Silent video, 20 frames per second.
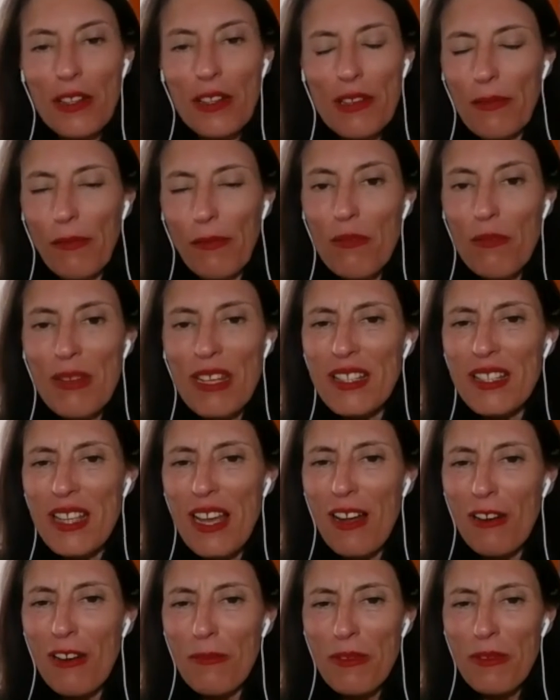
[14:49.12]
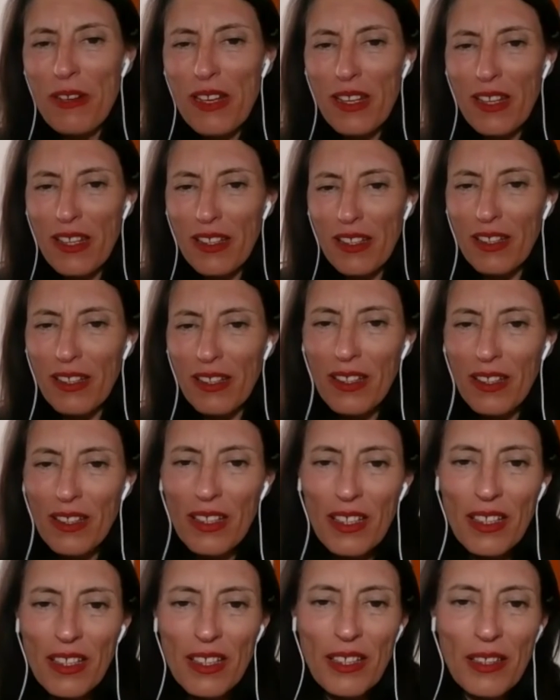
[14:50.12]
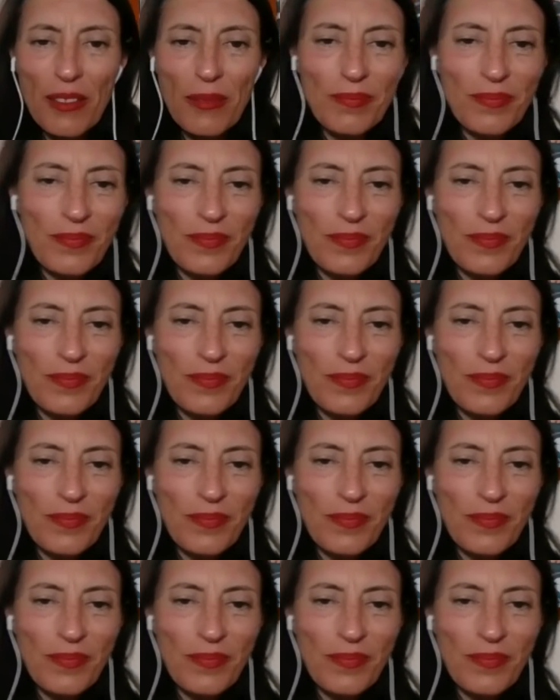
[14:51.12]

for me, it's heartbreaking. And